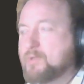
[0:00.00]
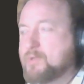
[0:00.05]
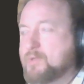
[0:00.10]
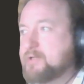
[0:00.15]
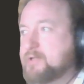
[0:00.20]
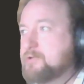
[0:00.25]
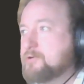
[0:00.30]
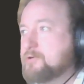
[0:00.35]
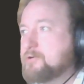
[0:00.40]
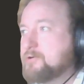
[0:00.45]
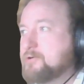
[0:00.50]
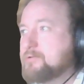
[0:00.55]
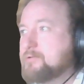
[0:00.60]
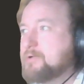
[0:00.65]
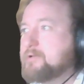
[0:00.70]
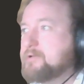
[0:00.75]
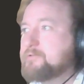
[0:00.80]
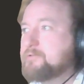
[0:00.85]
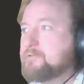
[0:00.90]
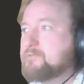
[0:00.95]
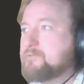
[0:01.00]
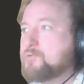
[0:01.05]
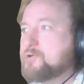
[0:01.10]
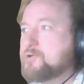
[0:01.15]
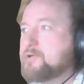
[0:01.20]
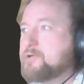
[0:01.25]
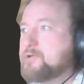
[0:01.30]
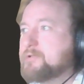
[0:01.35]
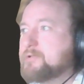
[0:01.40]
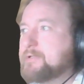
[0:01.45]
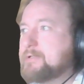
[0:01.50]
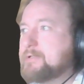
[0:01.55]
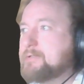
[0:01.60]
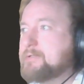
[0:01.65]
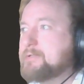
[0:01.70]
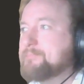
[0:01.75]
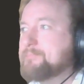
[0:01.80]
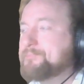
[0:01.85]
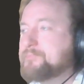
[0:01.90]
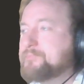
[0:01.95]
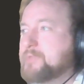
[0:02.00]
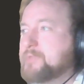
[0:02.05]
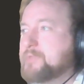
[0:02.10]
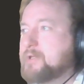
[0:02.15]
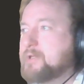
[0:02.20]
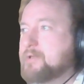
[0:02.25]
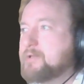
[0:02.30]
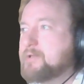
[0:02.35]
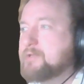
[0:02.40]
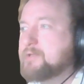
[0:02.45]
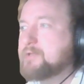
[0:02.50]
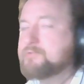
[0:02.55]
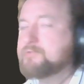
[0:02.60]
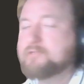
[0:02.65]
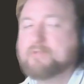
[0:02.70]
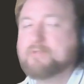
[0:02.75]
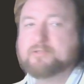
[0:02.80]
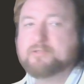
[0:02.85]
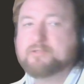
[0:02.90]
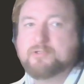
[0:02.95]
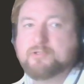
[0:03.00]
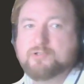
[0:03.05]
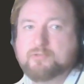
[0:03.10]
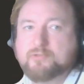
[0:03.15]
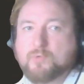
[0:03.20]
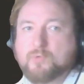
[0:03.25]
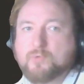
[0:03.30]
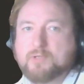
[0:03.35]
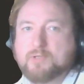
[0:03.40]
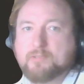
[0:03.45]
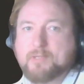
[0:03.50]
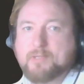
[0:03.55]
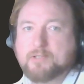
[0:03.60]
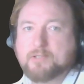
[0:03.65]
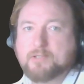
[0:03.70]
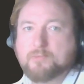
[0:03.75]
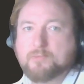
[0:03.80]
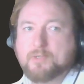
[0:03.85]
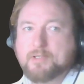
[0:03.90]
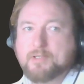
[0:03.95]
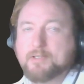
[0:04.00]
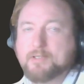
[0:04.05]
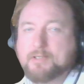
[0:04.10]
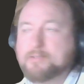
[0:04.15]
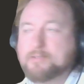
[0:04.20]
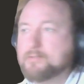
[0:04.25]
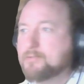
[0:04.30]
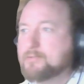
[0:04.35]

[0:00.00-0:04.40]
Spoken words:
here, and this unfortunately gives the advantage squarely back to white again.